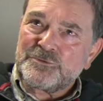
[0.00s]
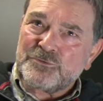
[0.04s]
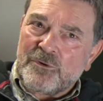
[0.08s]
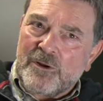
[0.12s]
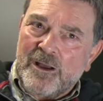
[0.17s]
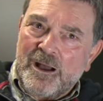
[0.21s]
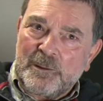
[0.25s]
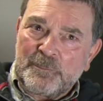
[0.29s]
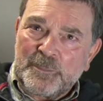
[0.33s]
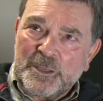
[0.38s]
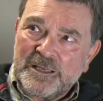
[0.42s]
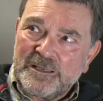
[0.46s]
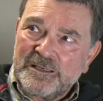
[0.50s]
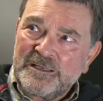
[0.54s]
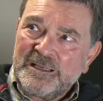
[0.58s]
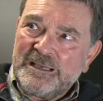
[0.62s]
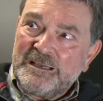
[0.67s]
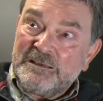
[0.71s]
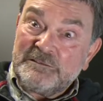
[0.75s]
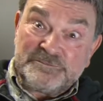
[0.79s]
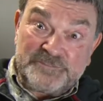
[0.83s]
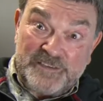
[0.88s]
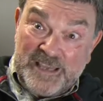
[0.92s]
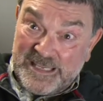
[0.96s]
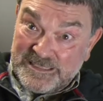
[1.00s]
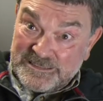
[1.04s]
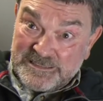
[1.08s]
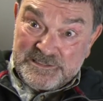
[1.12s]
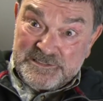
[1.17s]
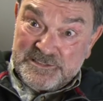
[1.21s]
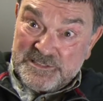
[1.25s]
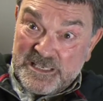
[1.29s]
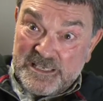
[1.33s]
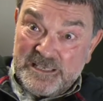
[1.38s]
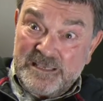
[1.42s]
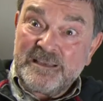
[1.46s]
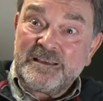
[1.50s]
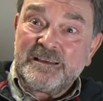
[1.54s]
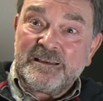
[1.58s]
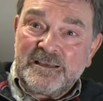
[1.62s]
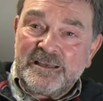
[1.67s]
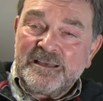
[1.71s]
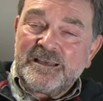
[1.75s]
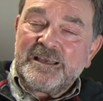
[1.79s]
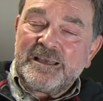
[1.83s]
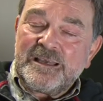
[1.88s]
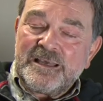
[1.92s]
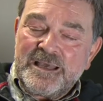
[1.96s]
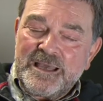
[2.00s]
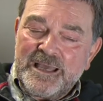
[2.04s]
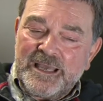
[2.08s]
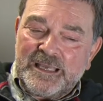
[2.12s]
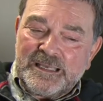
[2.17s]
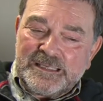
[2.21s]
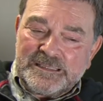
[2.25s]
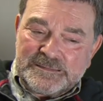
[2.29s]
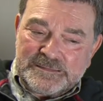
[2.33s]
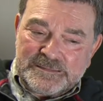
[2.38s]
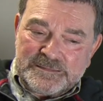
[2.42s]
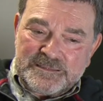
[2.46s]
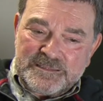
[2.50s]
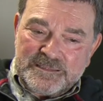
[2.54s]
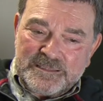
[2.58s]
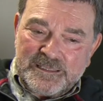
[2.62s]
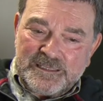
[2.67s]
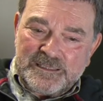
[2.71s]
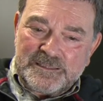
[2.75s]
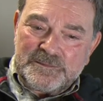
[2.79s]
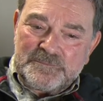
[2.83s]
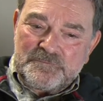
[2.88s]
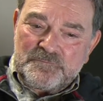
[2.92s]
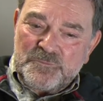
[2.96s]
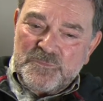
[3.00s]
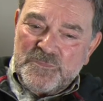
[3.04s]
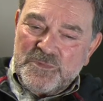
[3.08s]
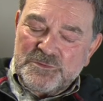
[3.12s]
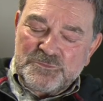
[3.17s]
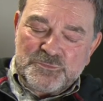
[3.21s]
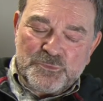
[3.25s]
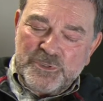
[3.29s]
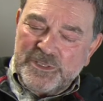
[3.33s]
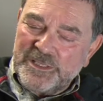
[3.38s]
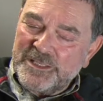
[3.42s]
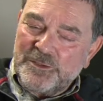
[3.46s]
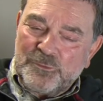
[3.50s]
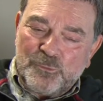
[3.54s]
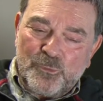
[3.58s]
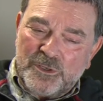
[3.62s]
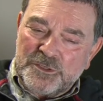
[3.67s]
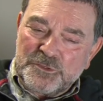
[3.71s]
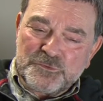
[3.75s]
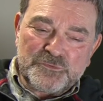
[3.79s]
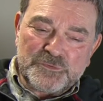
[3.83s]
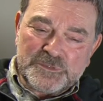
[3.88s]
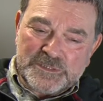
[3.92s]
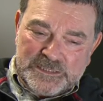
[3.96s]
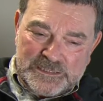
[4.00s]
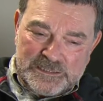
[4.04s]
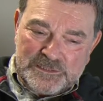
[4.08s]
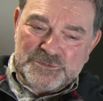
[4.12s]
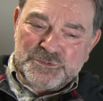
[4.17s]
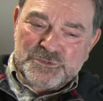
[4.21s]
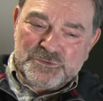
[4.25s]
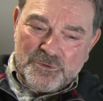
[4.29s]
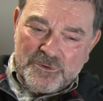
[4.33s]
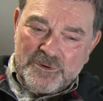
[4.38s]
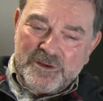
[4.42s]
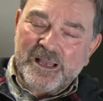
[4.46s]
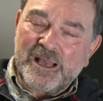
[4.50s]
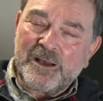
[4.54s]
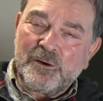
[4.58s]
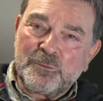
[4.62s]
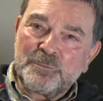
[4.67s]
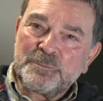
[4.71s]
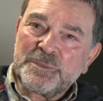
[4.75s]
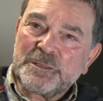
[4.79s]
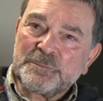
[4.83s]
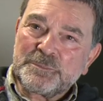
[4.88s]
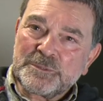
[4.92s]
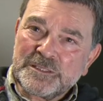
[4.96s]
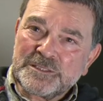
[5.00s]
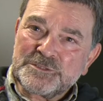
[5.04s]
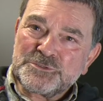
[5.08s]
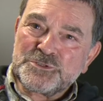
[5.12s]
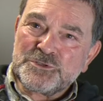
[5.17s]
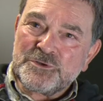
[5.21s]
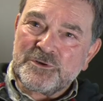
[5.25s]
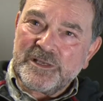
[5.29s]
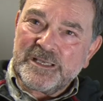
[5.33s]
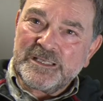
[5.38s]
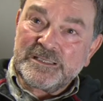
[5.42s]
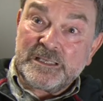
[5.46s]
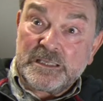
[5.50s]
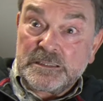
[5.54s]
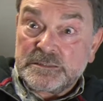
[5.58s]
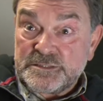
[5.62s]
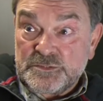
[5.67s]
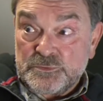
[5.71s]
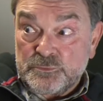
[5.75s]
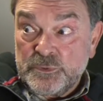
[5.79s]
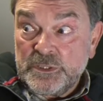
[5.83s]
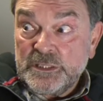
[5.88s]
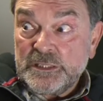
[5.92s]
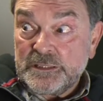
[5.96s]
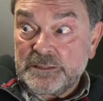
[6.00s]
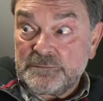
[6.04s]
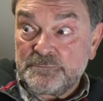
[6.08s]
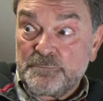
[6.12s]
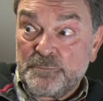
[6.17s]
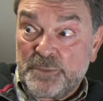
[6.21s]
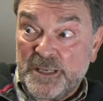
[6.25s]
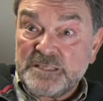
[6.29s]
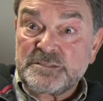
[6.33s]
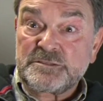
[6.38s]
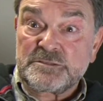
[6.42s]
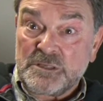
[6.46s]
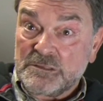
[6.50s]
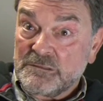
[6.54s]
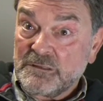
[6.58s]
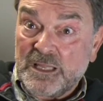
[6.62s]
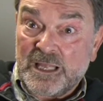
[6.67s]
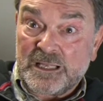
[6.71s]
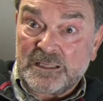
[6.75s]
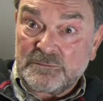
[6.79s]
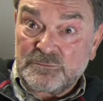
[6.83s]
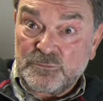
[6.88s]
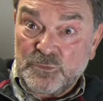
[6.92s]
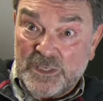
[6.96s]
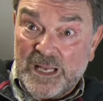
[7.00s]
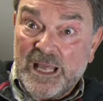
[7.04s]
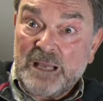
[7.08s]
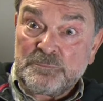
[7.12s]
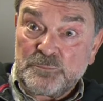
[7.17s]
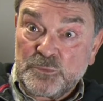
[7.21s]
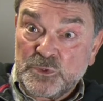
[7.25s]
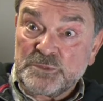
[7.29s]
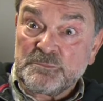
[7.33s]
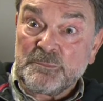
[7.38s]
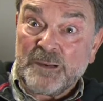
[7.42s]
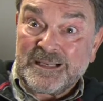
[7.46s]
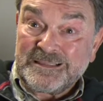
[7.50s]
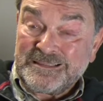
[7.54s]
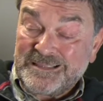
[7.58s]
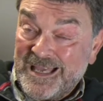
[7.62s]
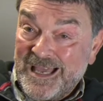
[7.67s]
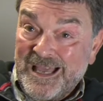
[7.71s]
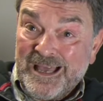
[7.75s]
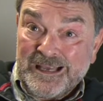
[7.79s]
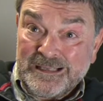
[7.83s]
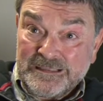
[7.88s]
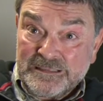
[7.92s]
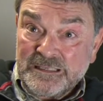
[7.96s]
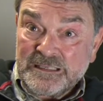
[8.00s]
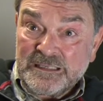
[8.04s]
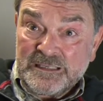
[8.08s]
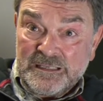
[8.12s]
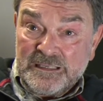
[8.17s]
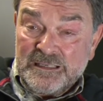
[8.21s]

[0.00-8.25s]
drama, fantasy, and really a wonderful little story. I hope people enjoy it. It's really based on a lot of what happened with my dad.